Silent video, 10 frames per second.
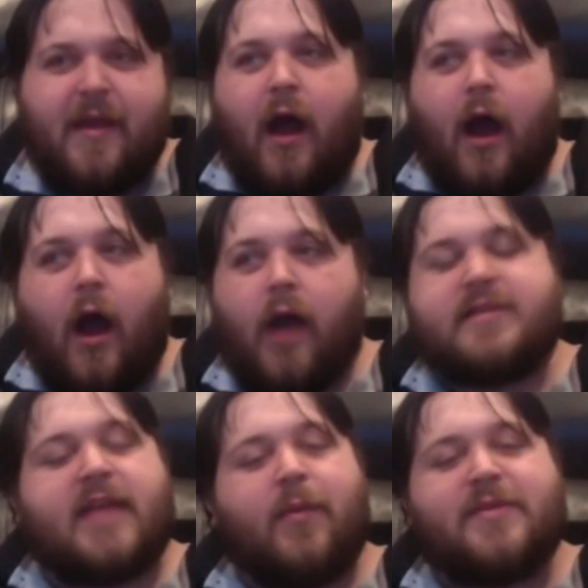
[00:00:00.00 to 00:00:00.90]
Honestly,
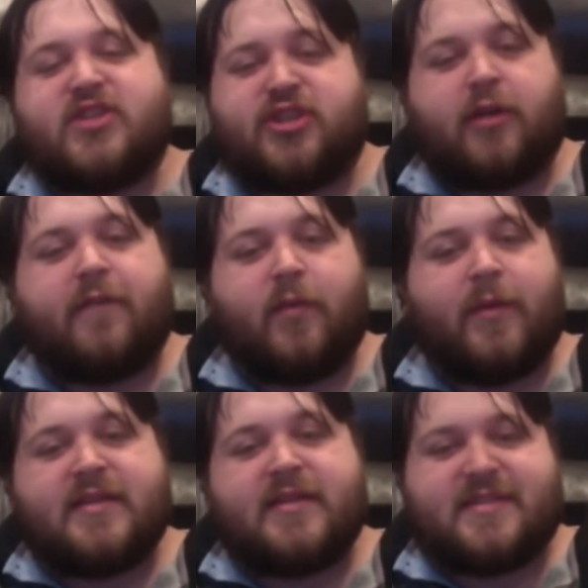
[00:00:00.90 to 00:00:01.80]
I wasn't sure of it when
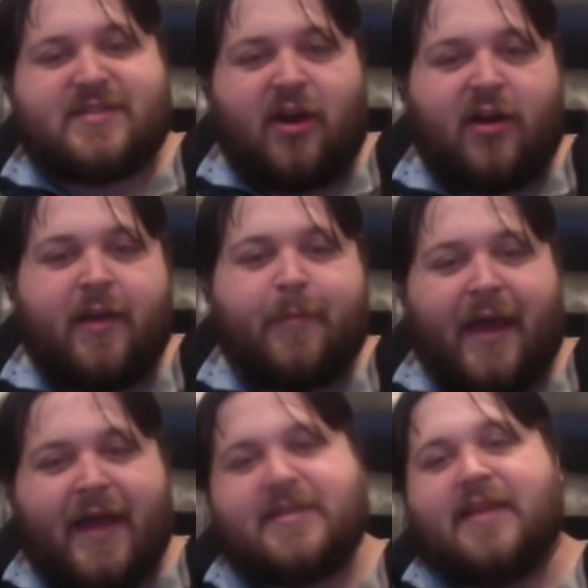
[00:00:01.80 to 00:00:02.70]
it started,
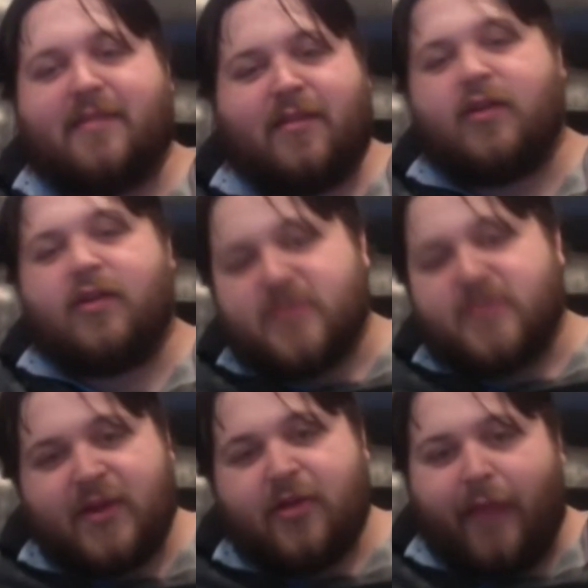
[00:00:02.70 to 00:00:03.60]
but as it learns
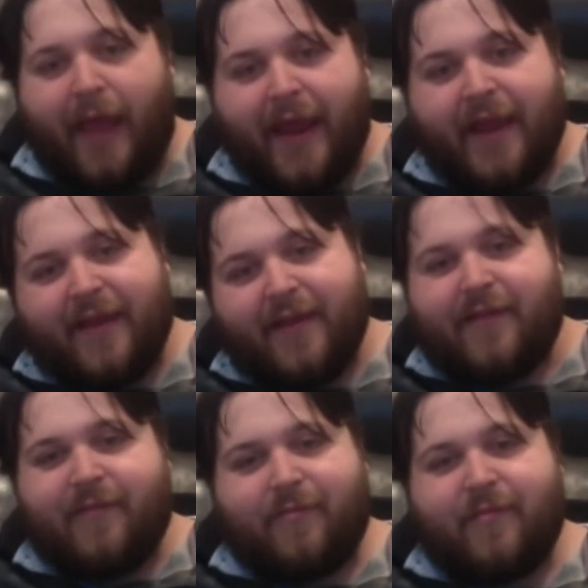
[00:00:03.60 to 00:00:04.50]
what you like,
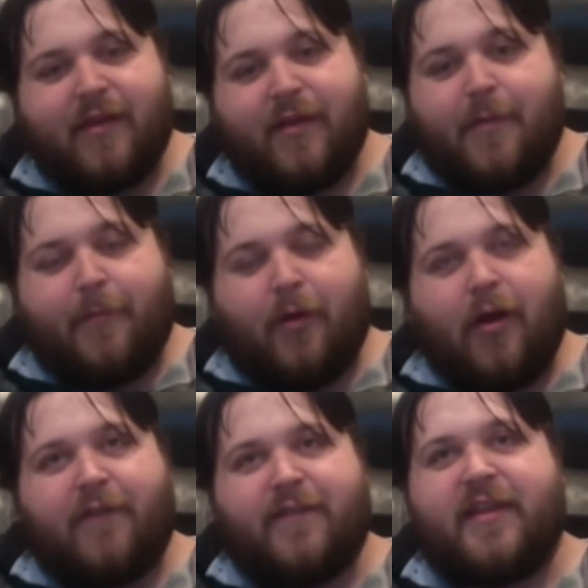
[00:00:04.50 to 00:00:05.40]
and
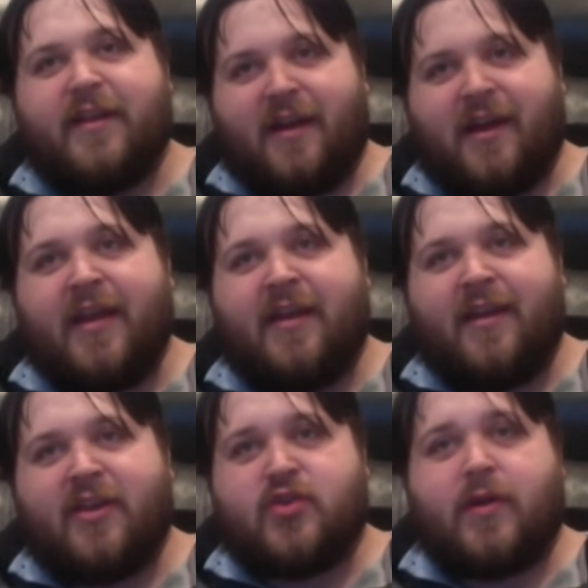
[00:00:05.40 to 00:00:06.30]
more often than not,
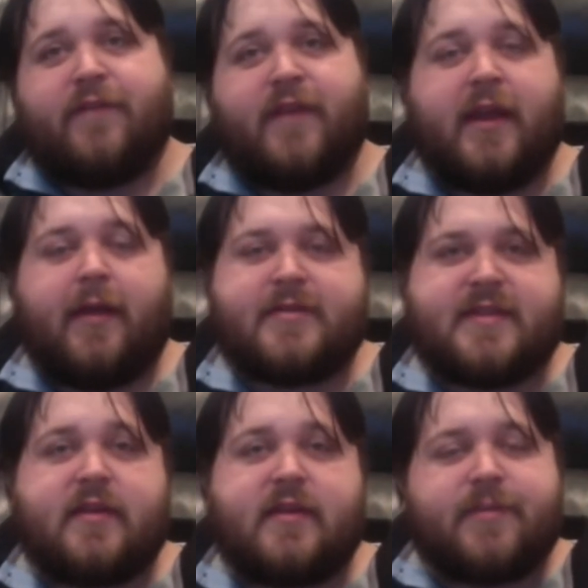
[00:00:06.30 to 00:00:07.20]
I enjoy the videos.
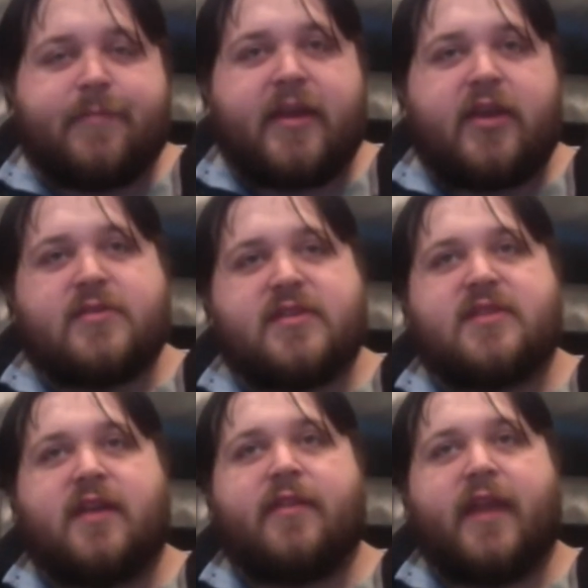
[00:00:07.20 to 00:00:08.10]
And there's some big users
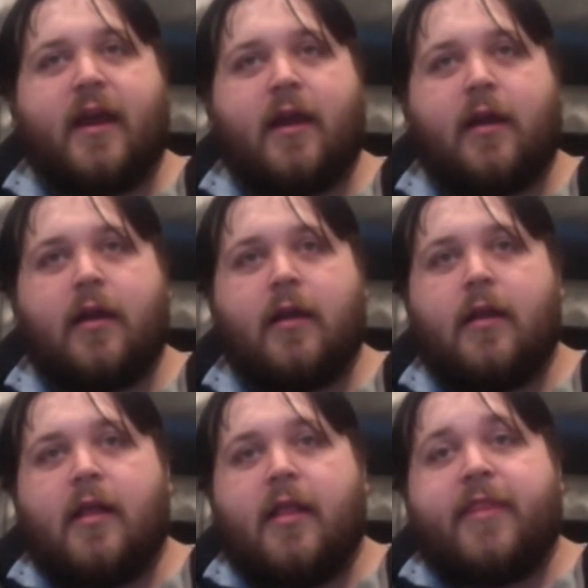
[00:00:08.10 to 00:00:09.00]
on there
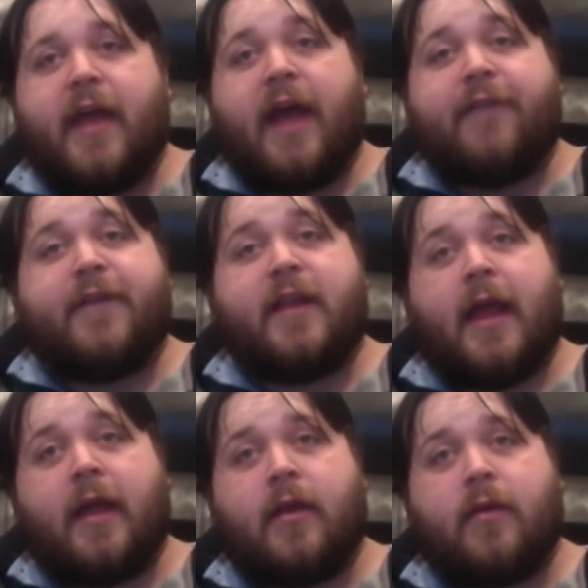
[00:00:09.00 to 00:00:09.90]
that I feel
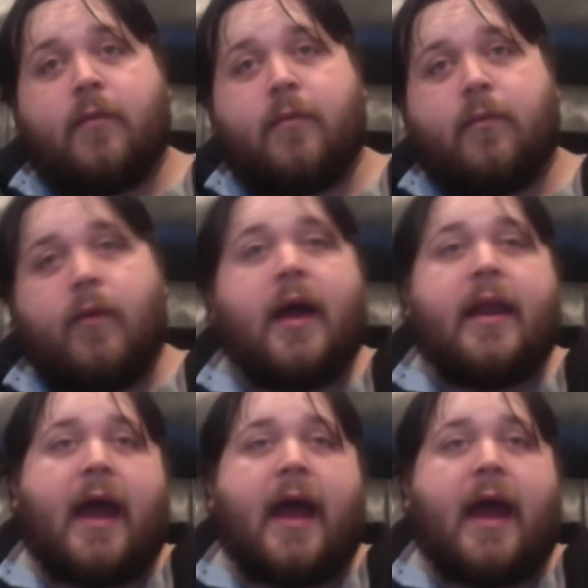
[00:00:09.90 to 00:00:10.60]
like, one,